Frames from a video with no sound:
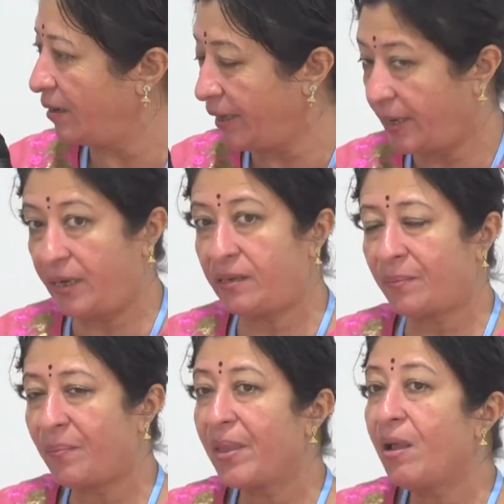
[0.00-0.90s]

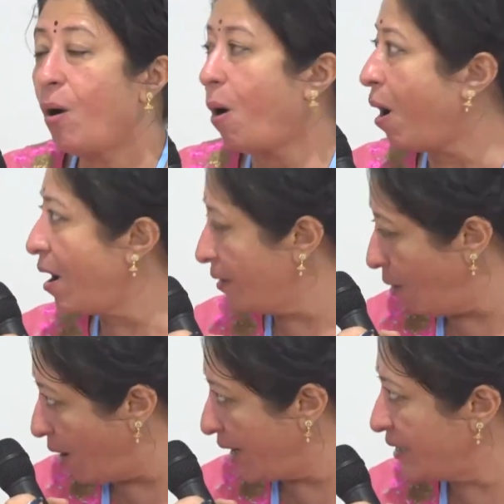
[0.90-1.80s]
degrees, or
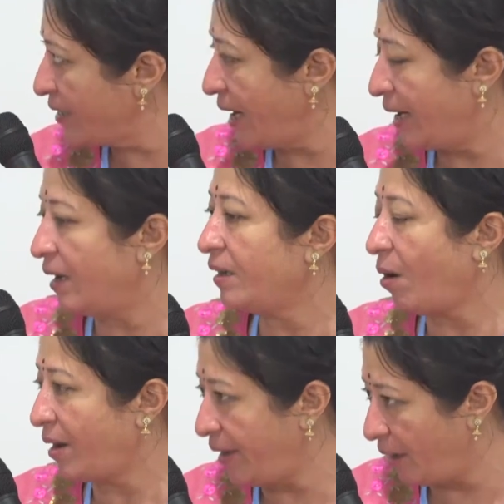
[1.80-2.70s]
orange alert
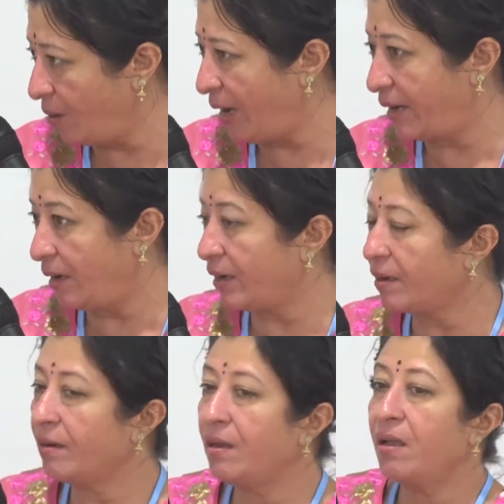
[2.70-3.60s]
or yellow alert.
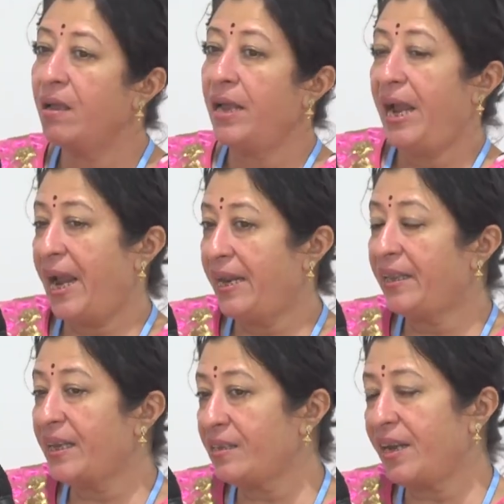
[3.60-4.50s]

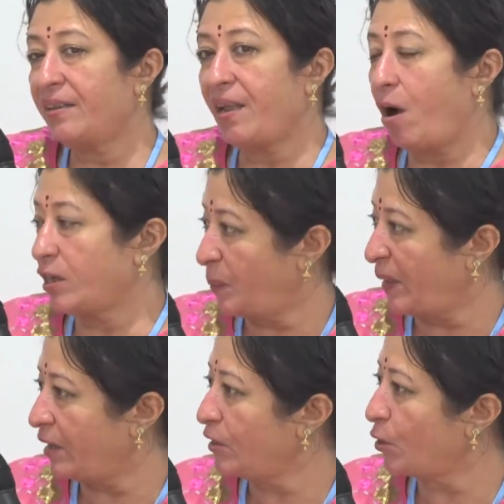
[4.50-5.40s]
And they said the
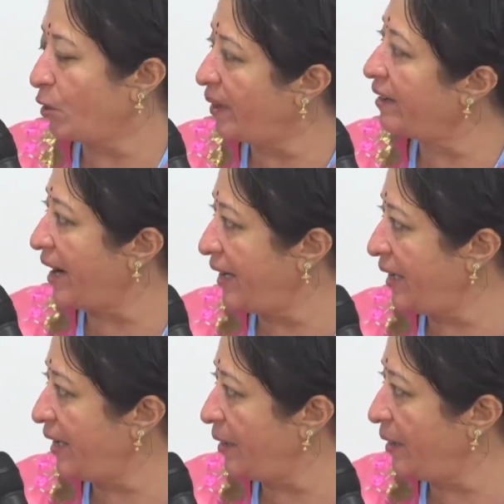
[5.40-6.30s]
hospital should be ready.
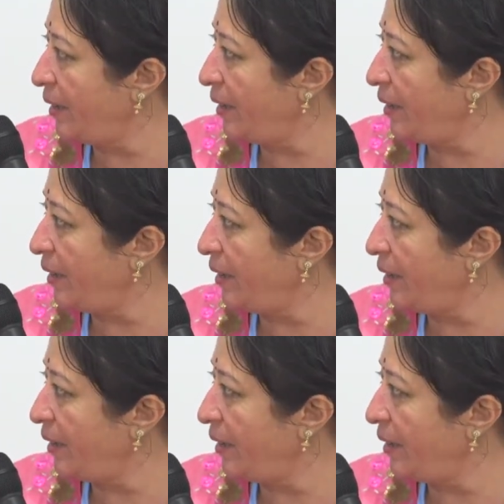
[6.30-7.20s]
People
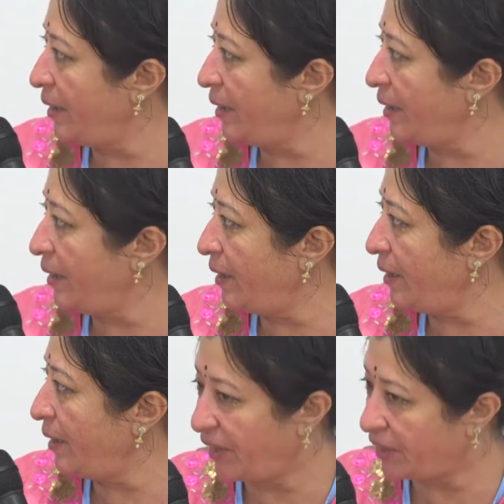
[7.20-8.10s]
will get ill
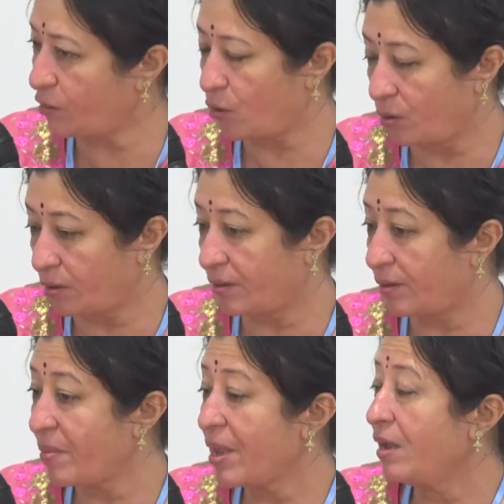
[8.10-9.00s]
because of heat strokes.
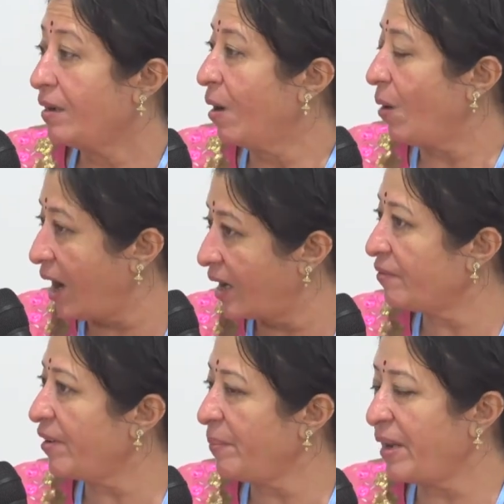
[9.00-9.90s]
Now,
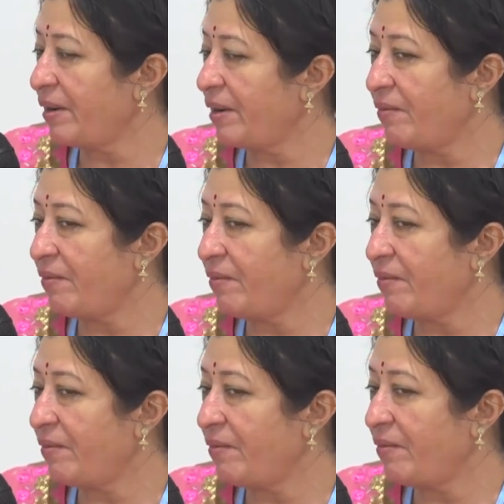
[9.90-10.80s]
our women
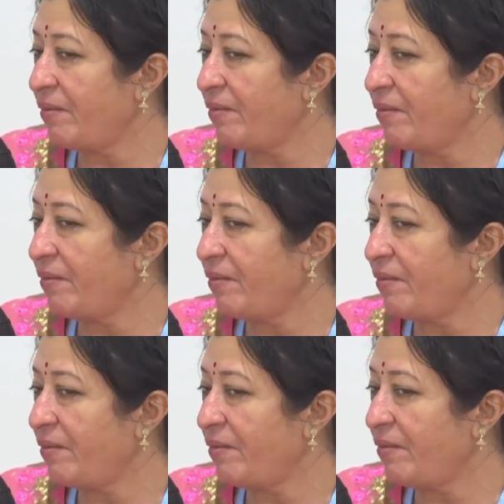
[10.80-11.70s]
learned about these
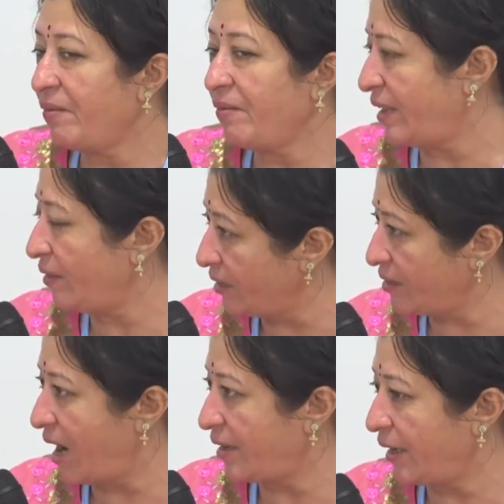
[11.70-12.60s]
cool roofs and they
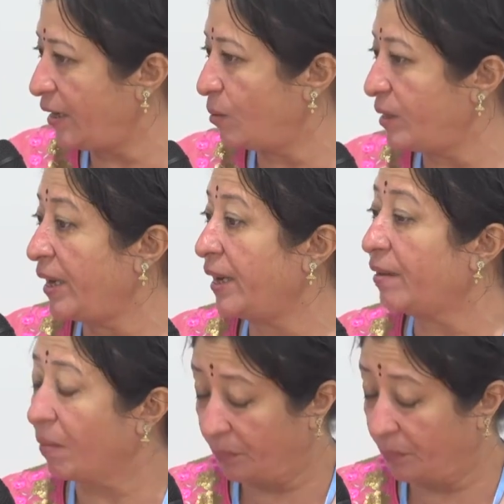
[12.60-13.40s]
started using it.